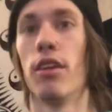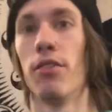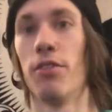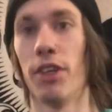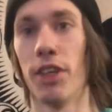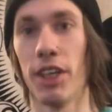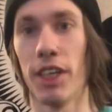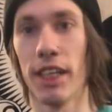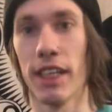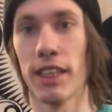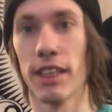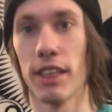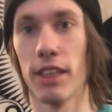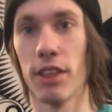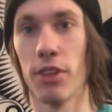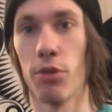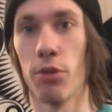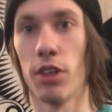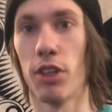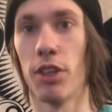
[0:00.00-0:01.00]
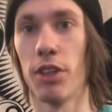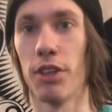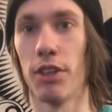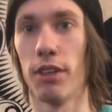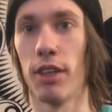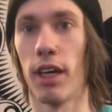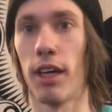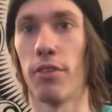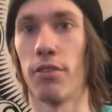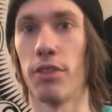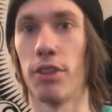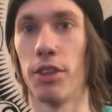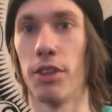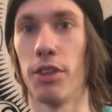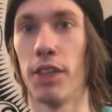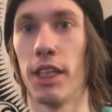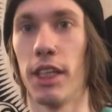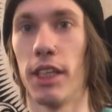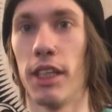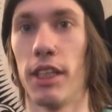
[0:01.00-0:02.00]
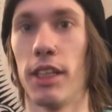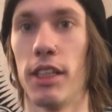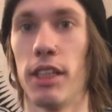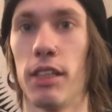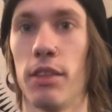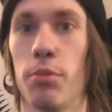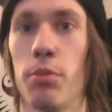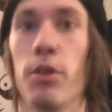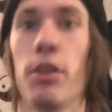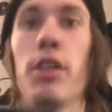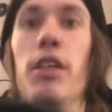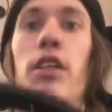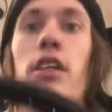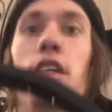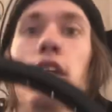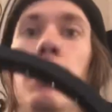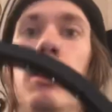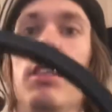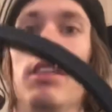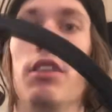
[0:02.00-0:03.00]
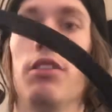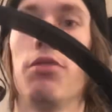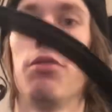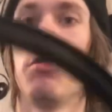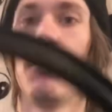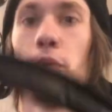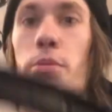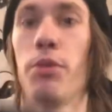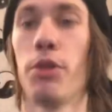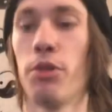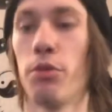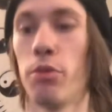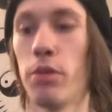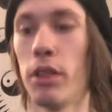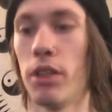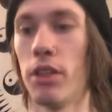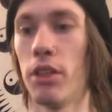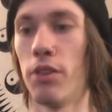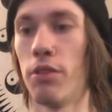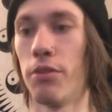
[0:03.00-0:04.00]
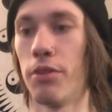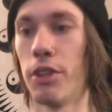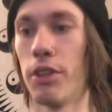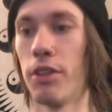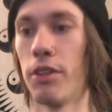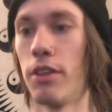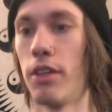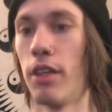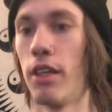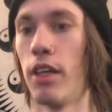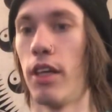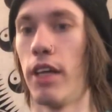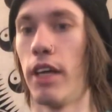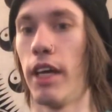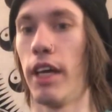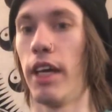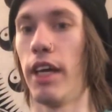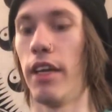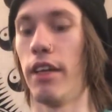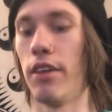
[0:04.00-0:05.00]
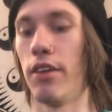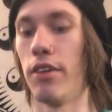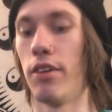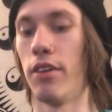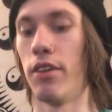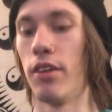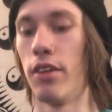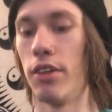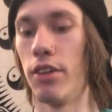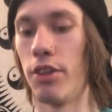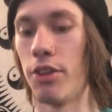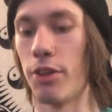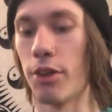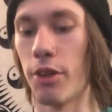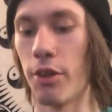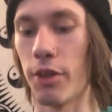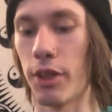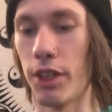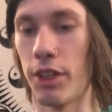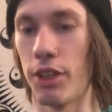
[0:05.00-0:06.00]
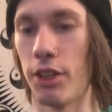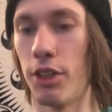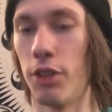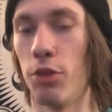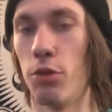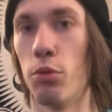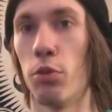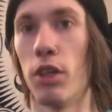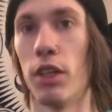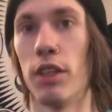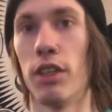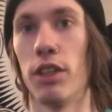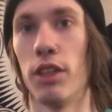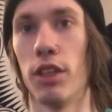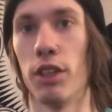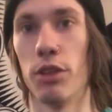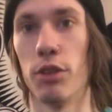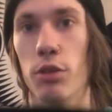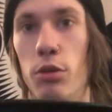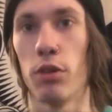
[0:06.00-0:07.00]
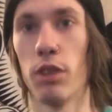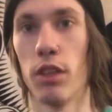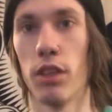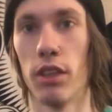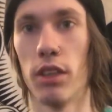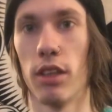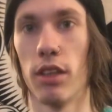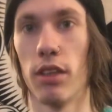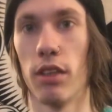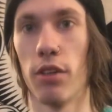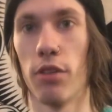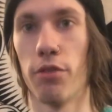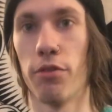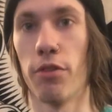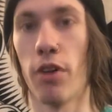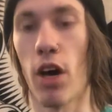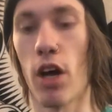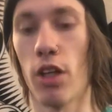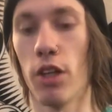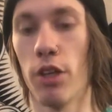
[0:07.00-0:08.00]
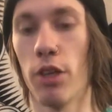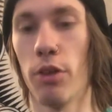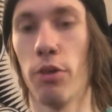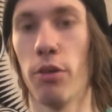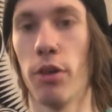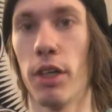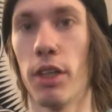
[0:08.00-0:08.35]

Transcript: very next thing you want to do after you get it to this point is flip your wheel over, and you're going to want to follow a